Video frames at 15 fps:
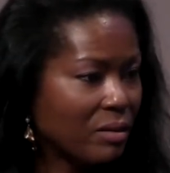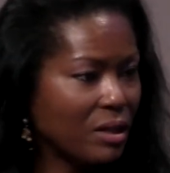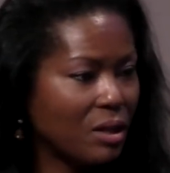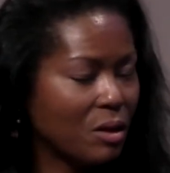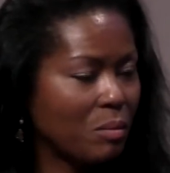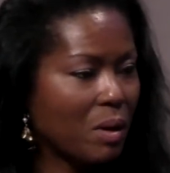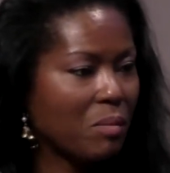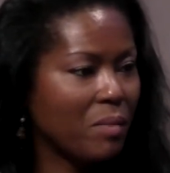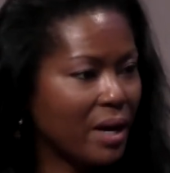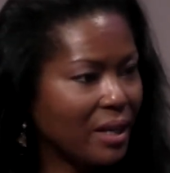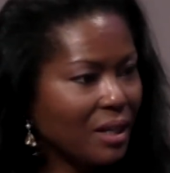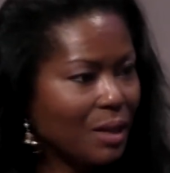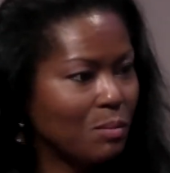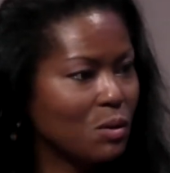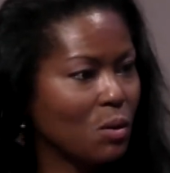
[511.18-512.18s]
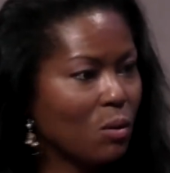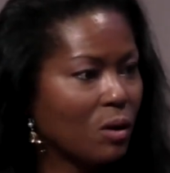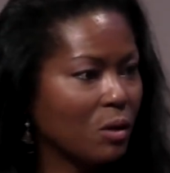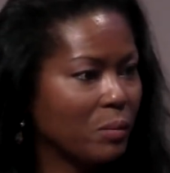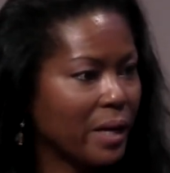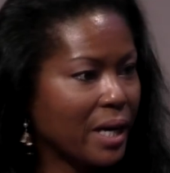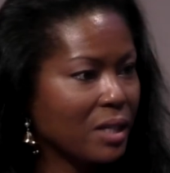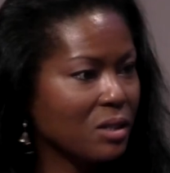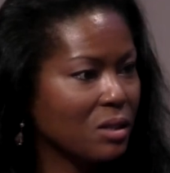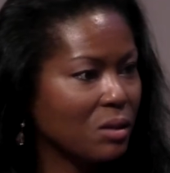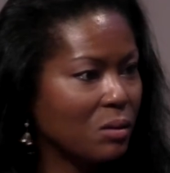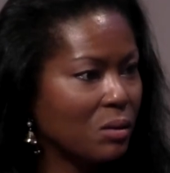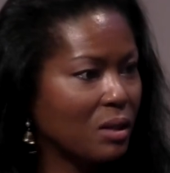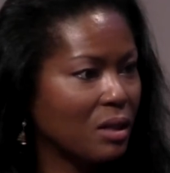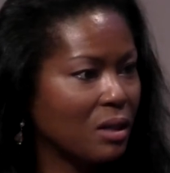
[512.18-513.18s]
My mind keeps going back to
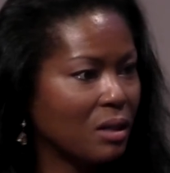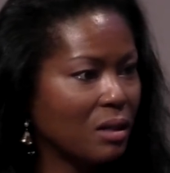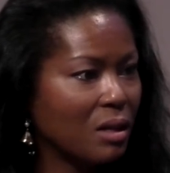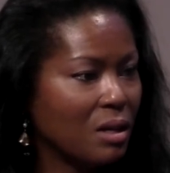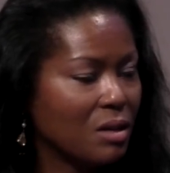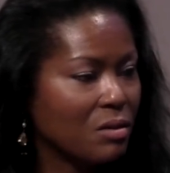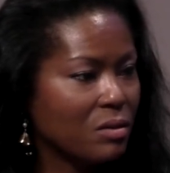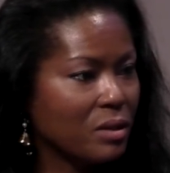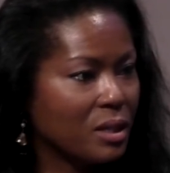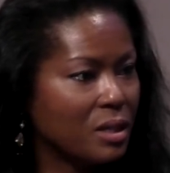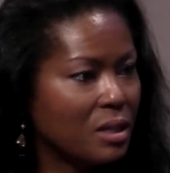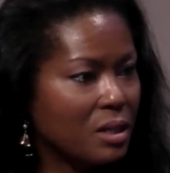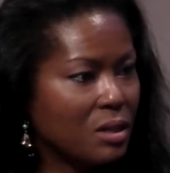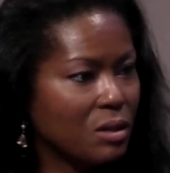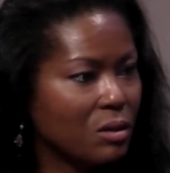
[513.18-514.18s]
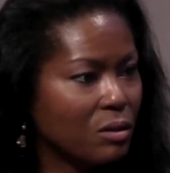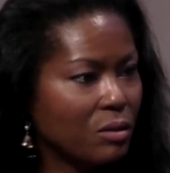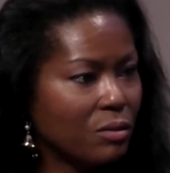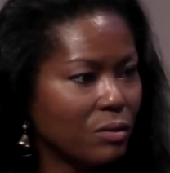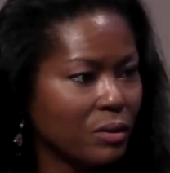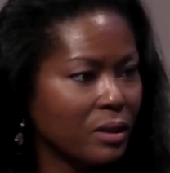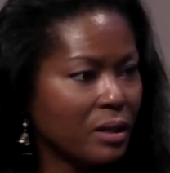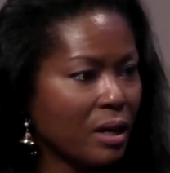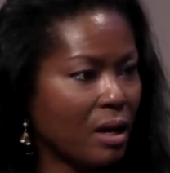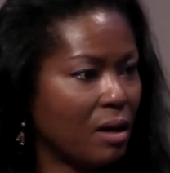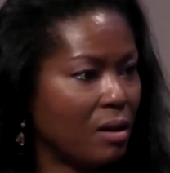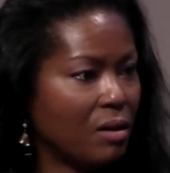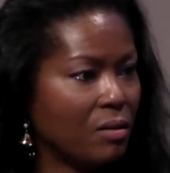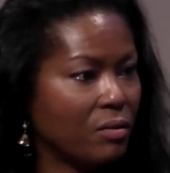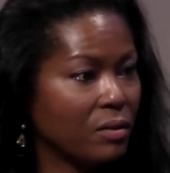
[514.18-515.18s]
you get free dental, free
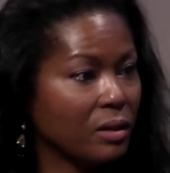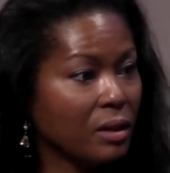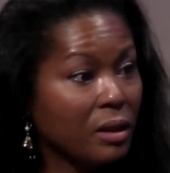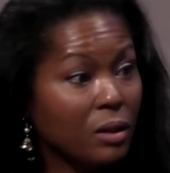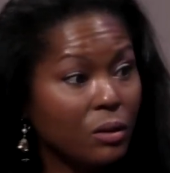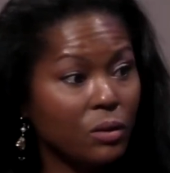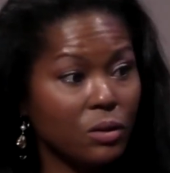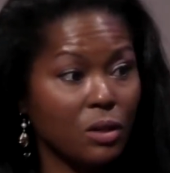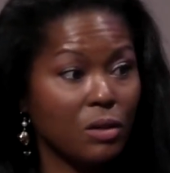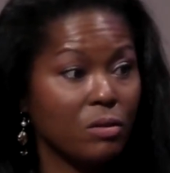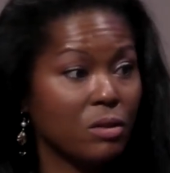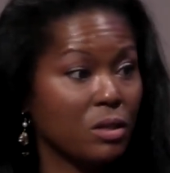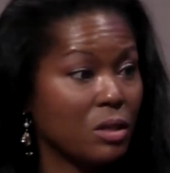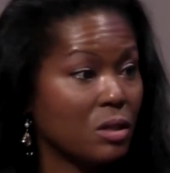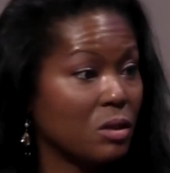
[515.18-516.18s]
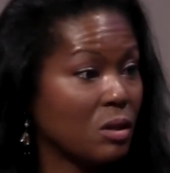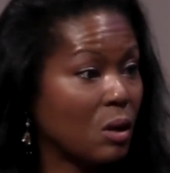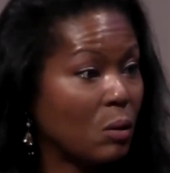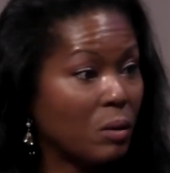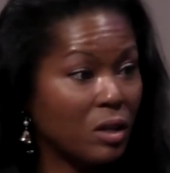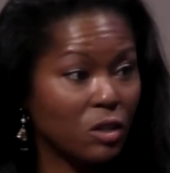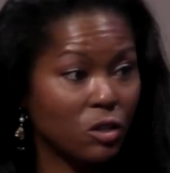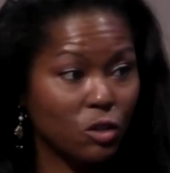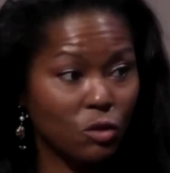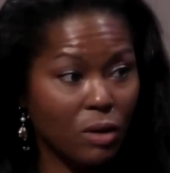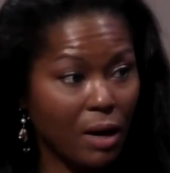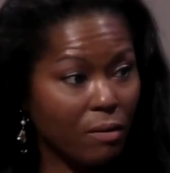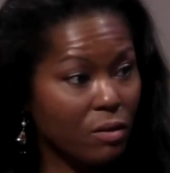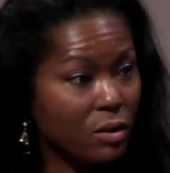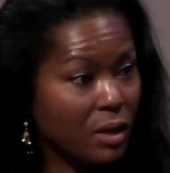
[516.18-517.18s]
health, legal services, go get your
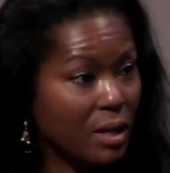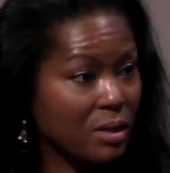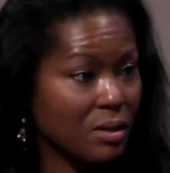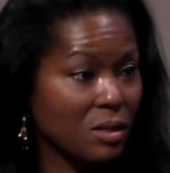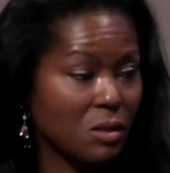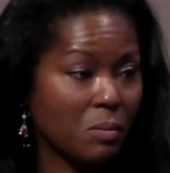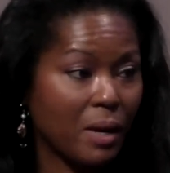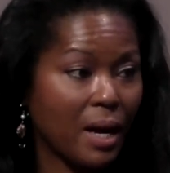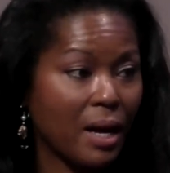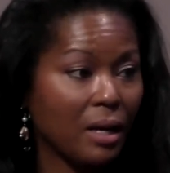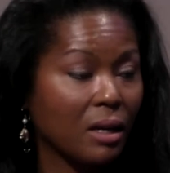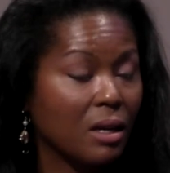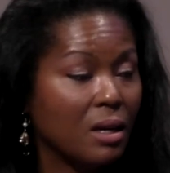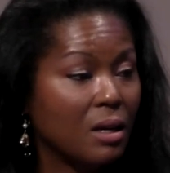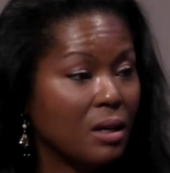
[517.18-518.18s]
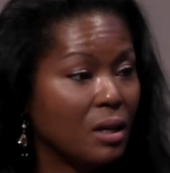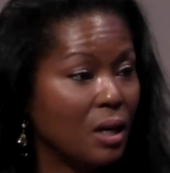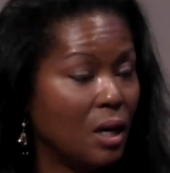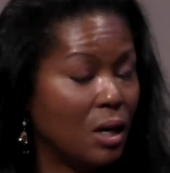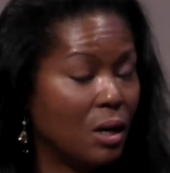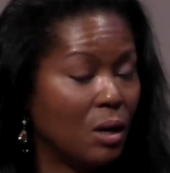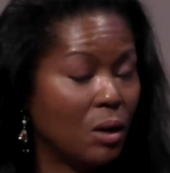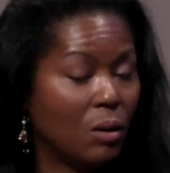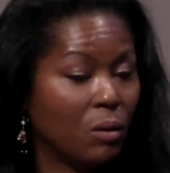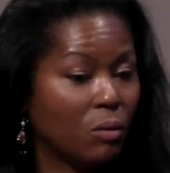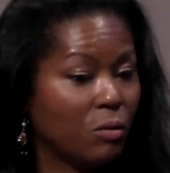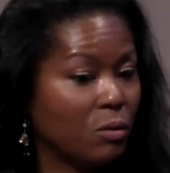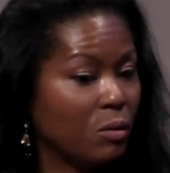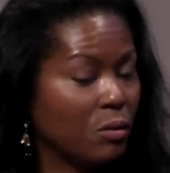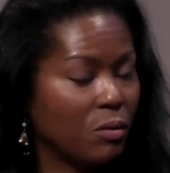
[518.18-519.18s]
driver's license back,
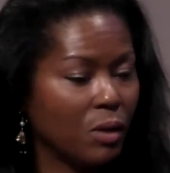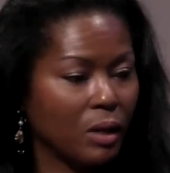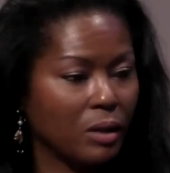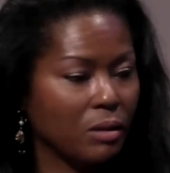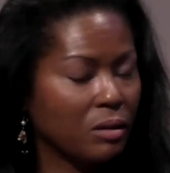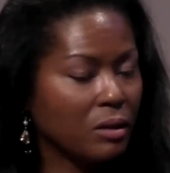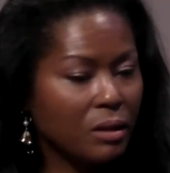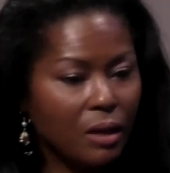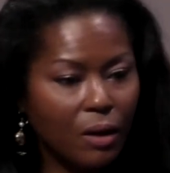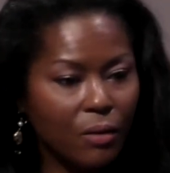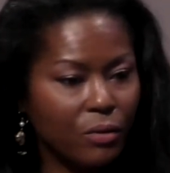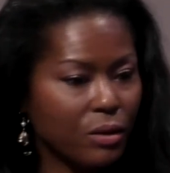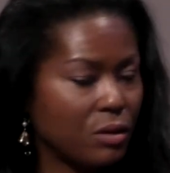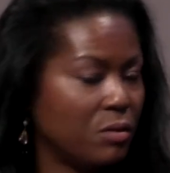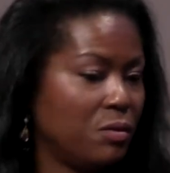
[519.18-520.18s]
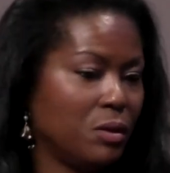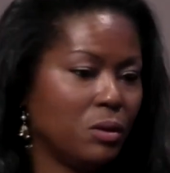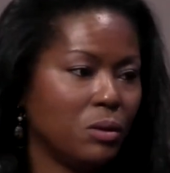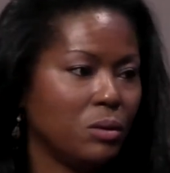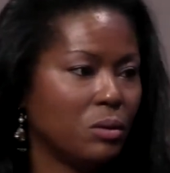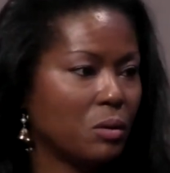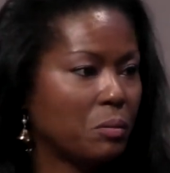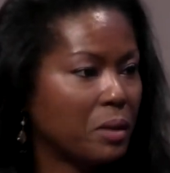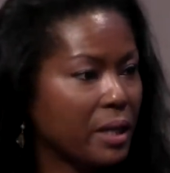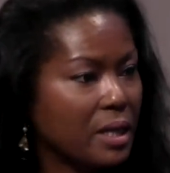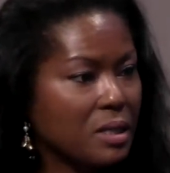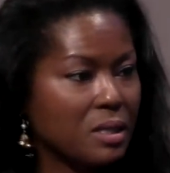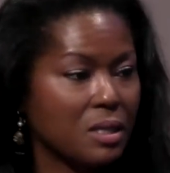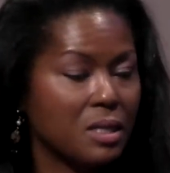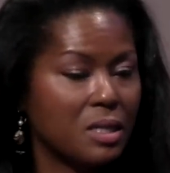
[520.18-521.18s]
good healthy food, a
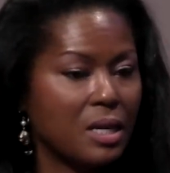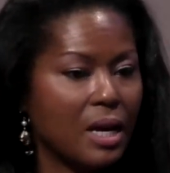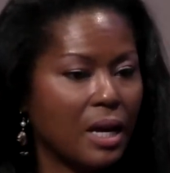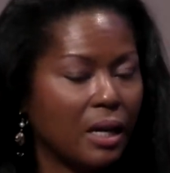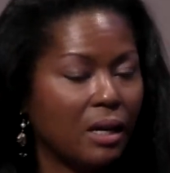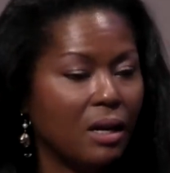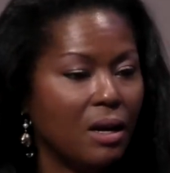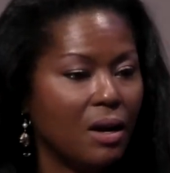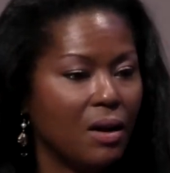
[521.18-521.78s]
place to stay.